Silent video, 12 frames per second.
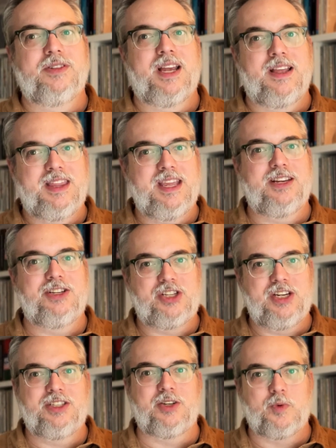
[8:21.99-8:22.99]
I think
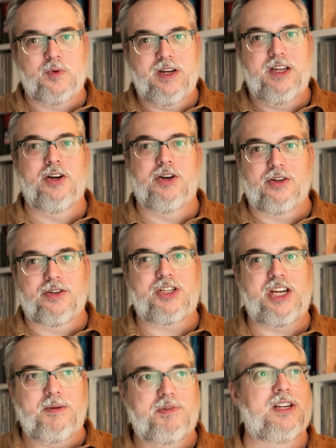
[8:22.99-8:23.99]
she's a real
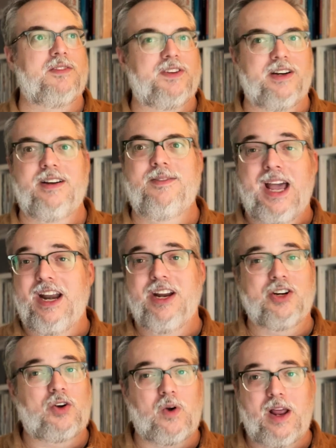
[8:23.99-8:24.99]
shapeshifter, an
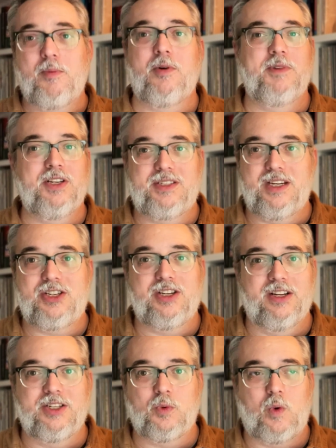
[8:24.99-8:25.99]
incredible musician
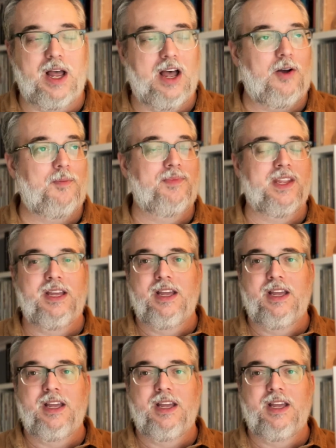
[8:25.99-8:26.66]
as well.